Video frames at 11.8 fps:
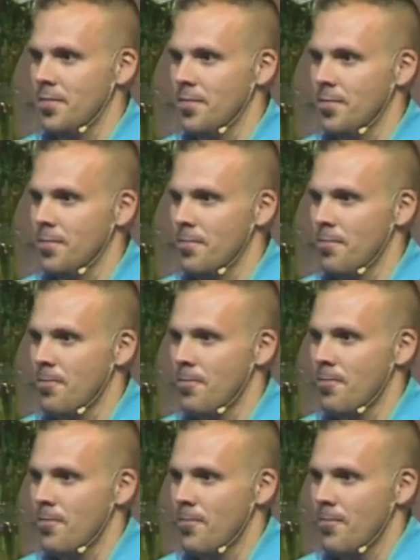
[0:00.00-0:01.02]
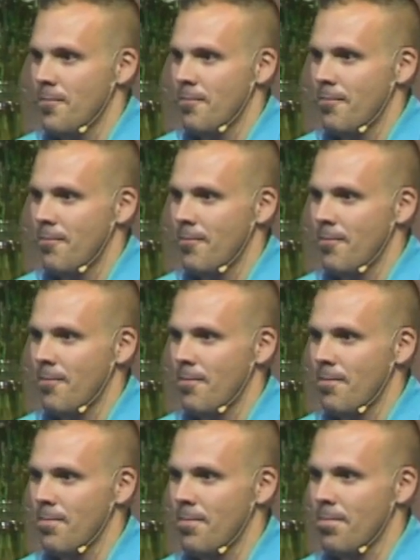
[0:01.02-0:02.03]

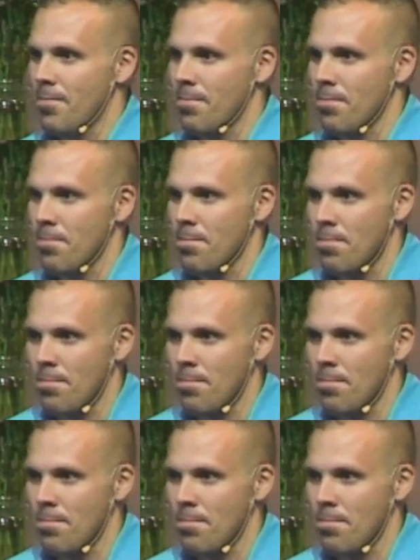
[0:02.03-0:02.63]
Nothing is said.